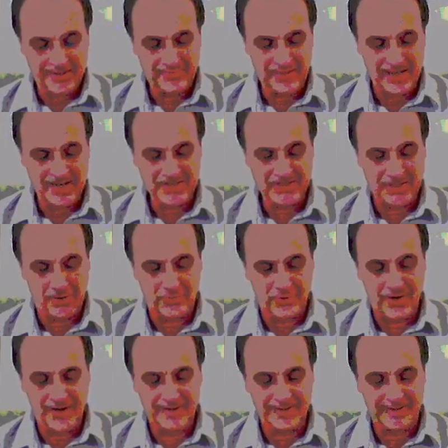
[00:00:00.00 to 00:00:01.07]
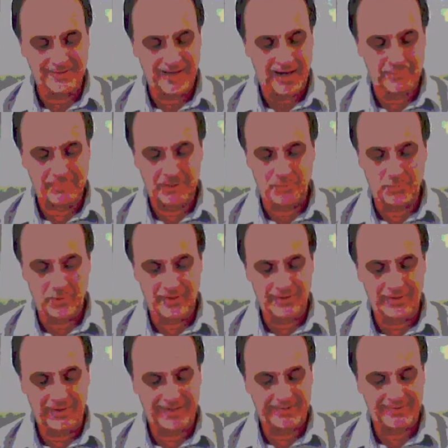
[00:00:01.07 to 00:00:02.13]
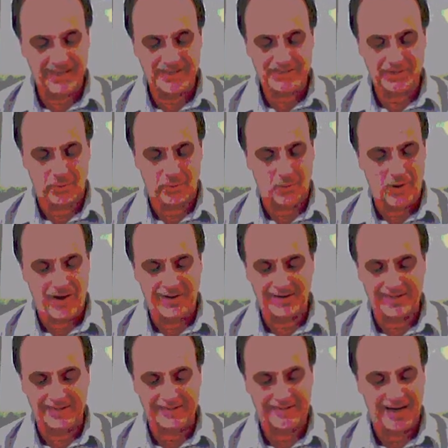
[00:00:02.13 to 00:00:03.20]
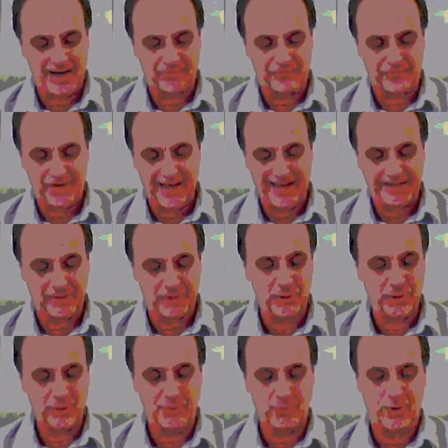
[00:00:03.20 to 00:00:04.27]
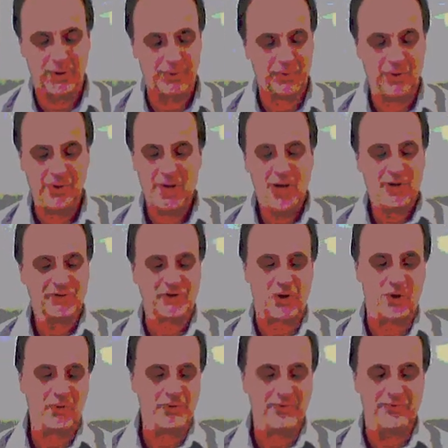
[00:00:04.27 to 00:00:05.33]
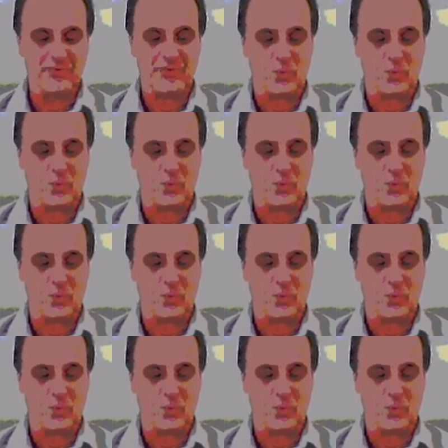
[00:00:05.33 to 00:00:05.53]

They shall run and not be weary, and they shall walk and not faint. We shall